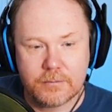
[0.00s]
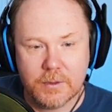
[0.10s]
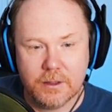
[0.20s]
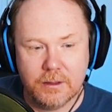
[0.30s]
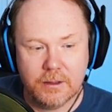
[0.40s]

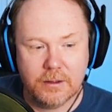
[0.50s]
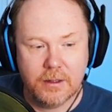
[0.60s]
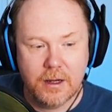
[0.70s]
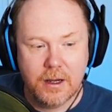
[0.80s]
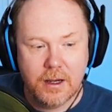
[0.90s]
Yeah.
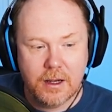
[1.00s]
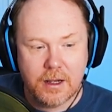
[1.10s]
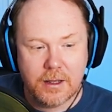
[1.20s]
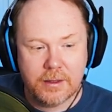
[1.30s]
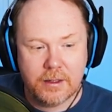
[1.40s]

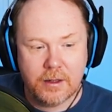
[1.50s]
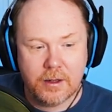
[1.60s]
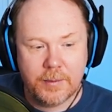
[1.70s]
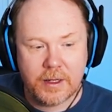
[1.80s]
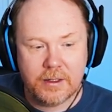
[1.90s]
And then
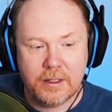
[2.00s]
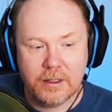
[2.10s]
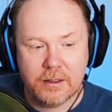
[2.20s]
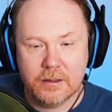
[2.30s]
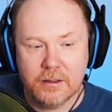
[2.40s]
about
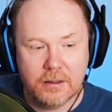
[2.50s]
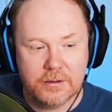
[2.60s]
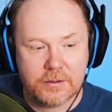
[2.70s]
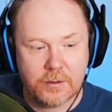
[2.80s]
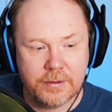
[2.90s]
here,
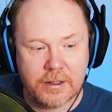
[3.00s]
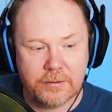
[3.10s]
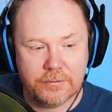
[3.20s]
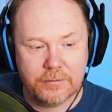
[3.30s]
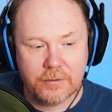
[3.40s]
so on
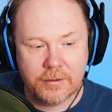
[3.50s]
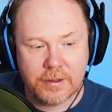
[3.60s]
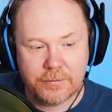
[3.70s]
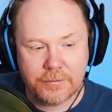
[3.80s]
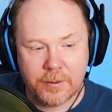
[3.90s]

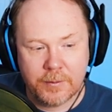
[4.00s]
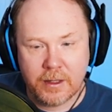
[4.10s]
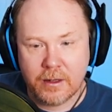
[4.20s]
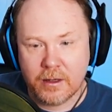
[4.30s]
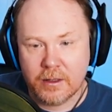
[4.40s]
that frame
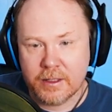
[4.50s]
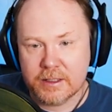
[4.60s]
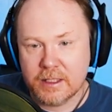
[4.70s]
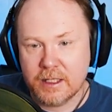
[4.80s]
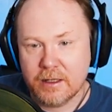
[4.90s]
there, I like
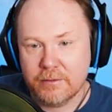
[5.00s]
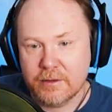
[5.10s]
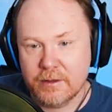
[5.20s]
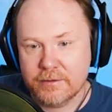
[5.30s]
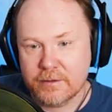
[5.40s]
to key
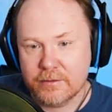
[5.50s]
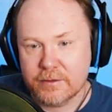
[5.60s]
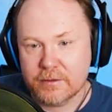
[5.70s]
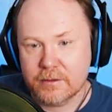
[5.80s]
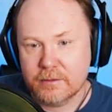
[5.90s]
everything, so I'll
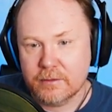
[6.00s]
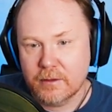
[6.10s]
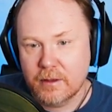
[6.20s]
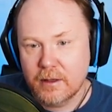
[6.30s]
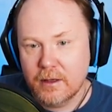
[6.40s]
just
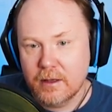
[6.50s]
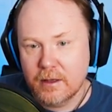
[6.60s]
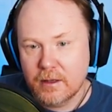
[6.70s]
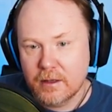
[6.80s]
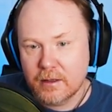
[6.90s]

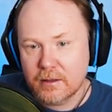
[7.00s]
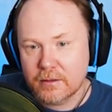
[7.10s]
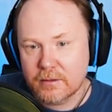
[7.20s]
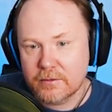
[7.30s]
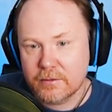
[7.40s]

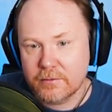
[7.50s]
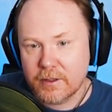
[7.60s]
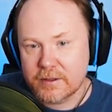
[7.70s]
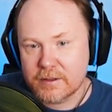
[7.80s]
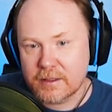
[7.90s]
sort of
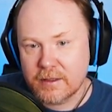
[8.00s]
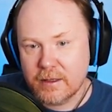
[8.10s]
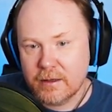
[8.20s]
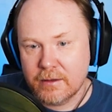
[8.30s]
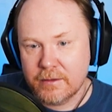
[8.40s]
like select
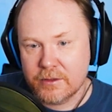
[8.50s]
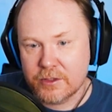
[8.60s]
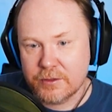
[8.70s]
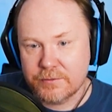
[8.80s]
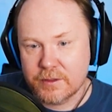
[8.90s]
there and then
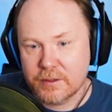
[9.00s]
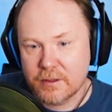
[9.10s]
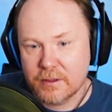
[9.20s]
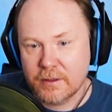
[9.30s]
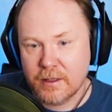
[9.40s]
shift
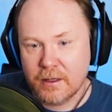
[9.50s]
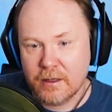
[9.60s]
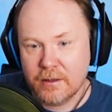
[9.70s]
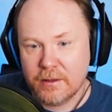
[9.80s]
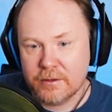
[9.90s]
there
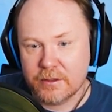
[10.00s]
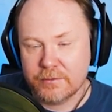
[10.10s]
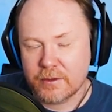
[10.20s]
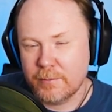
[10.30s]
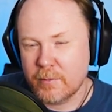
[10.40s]
and then shift.
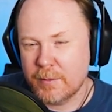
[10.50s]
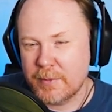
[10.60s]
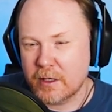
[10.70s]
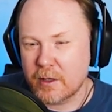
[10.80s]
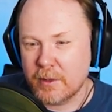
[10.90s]
It might be
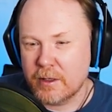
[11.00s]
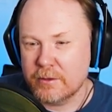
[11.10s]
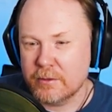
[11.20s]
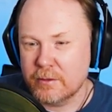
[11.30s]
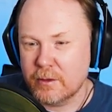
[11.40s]
a command
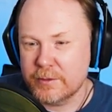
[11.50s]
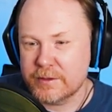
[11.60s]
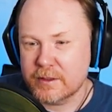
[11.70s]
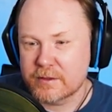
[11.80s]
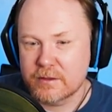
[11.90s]
on OS
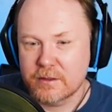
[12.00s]
X.